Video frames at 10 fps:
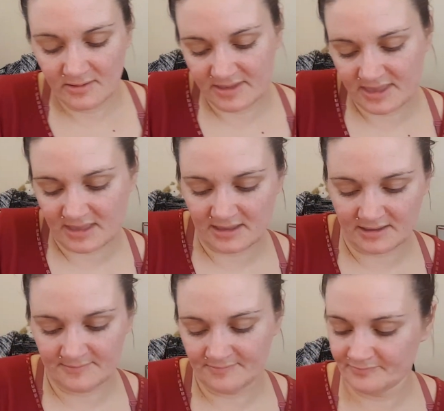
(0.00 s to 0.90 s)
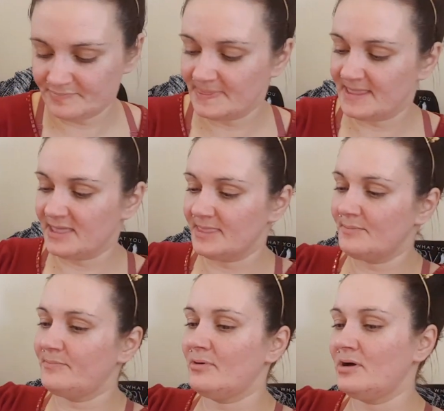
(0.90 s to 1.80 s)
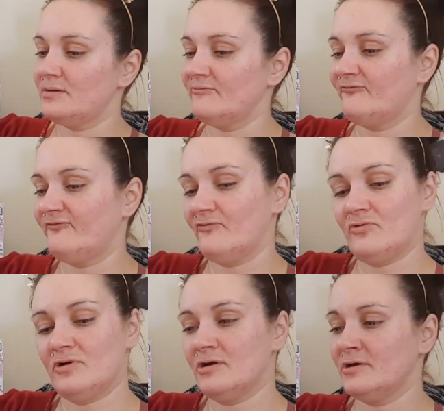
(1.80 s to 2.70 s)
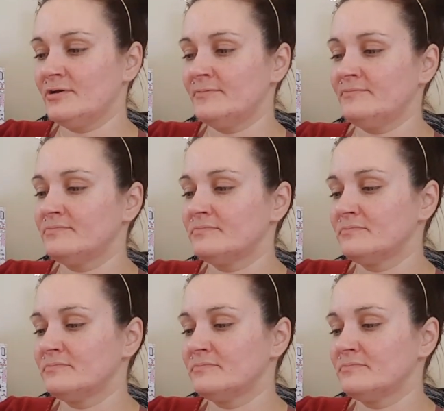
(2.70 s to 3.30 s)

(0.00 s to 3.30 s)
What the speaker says: Okay, and the bottom 4.